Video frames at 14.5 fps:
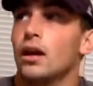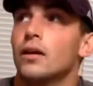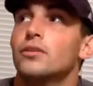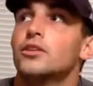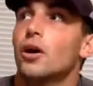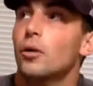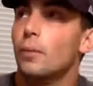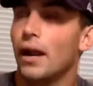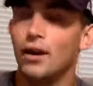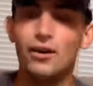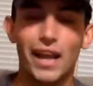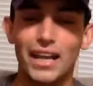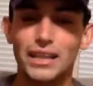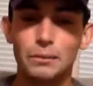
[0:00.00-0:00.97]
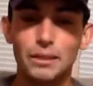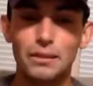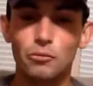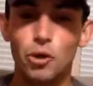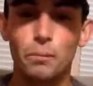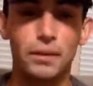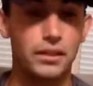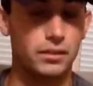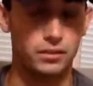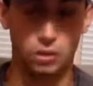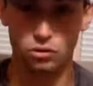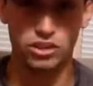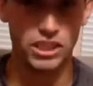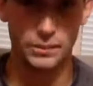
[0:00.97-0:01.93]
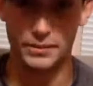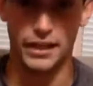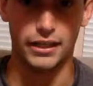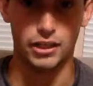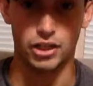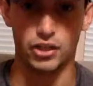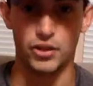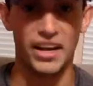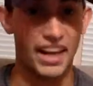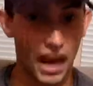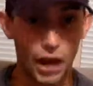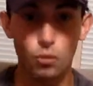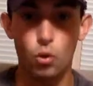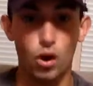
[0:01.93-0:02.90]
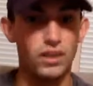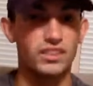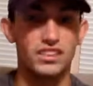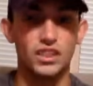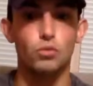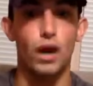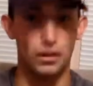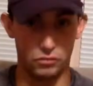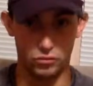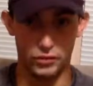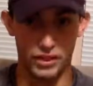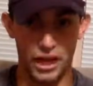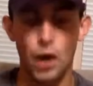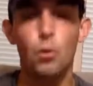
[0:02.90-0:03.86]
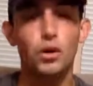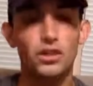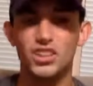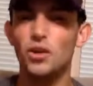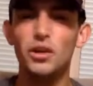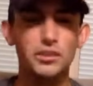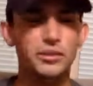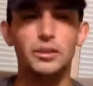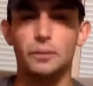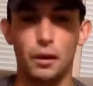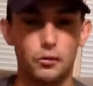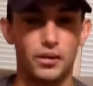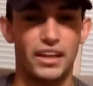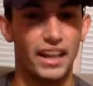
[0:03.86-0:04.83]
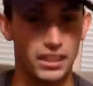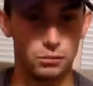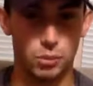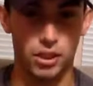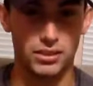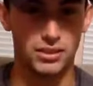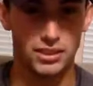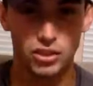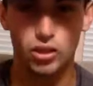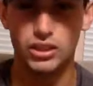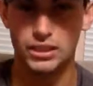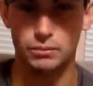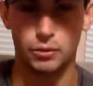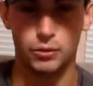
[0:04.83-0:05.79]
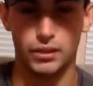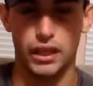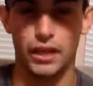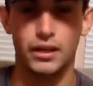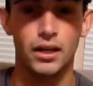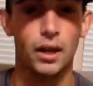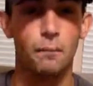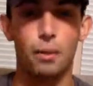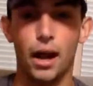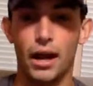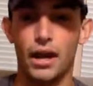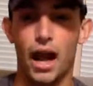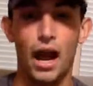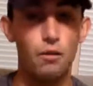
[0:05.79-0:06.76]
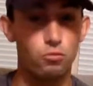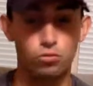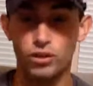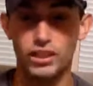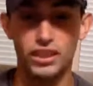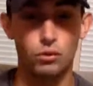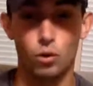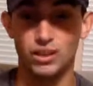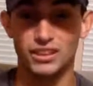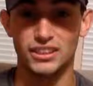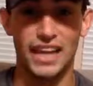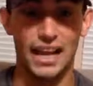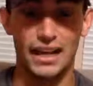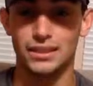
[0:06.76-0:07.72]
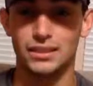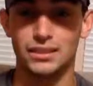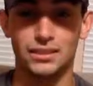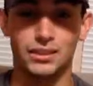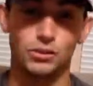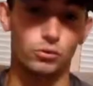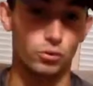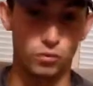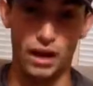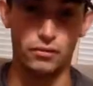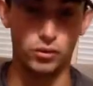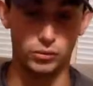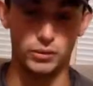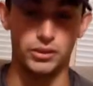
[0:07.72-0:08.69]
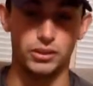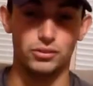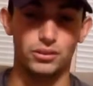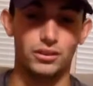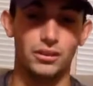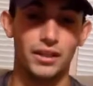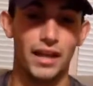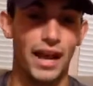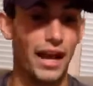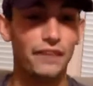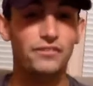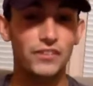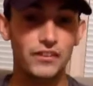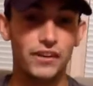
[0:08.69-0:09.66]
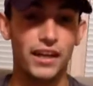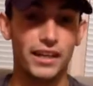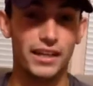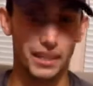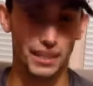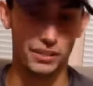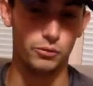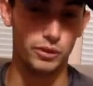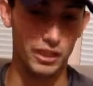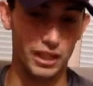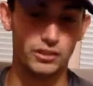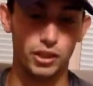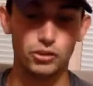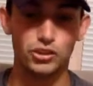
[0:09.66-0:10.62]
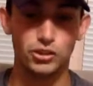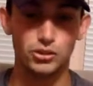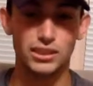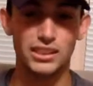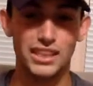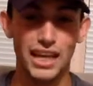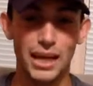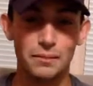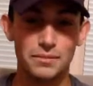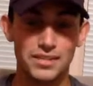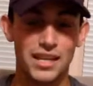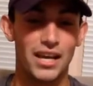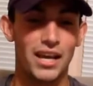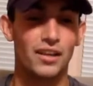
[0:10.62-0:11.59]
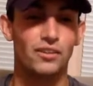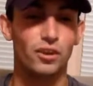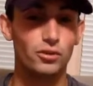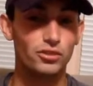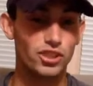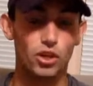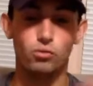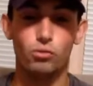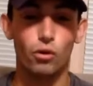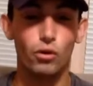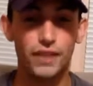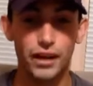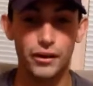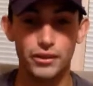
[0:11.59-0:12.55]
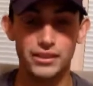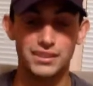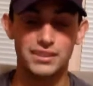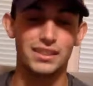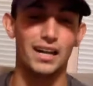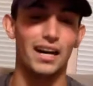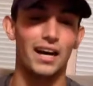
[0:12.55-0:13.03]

So I don't hate them anymore, but those teams hate each other, and I want to see a rivalry. The only team I really hate is Boston. That's the only team I really hate. But I really want to get into a rivalry with Houston, and I feel like with those Houston games, those coronavirus,